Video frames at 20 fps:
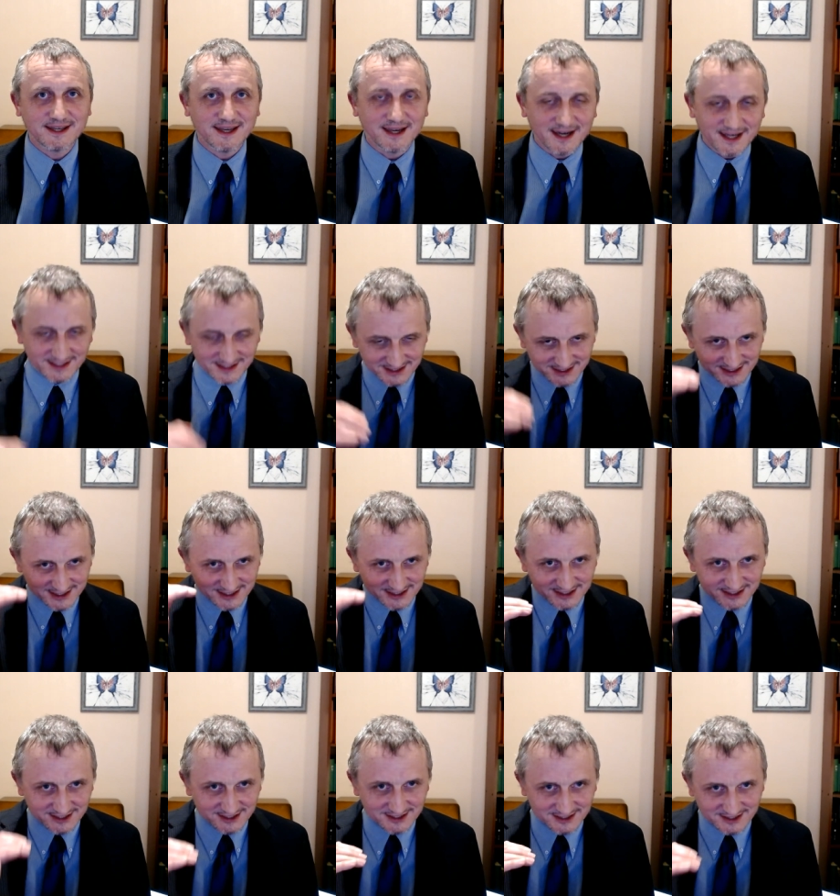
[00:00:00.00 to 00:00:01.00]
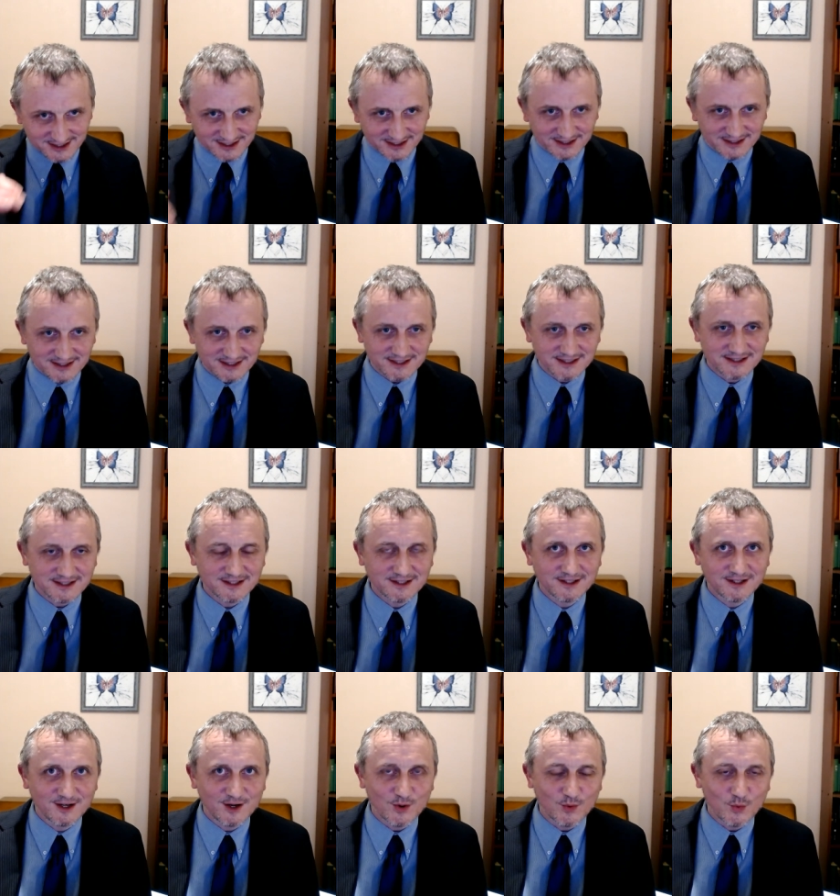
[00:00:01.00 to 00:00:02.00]
And it's just jing, jing, jing, just
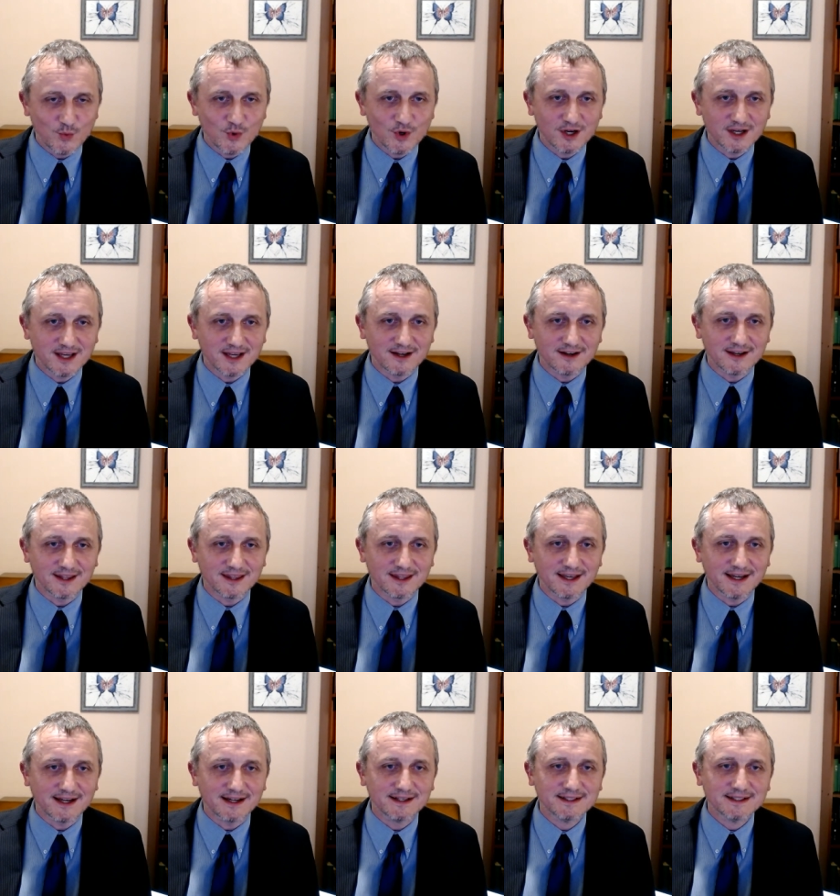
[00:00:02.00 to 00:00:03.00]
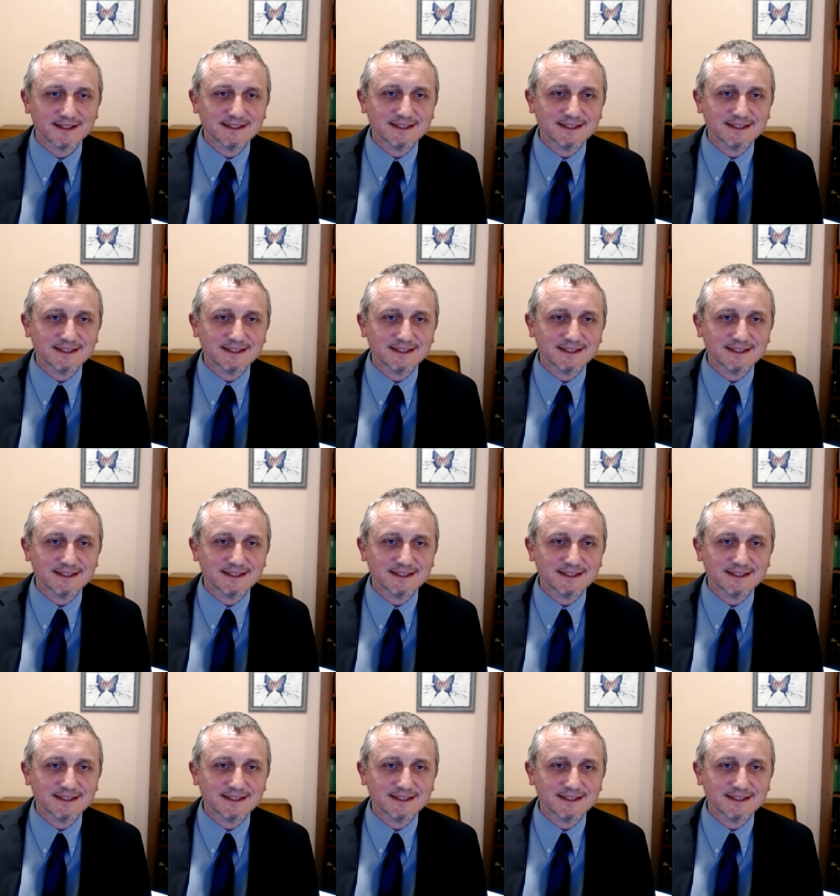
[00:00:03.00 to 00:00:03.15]
work it like that.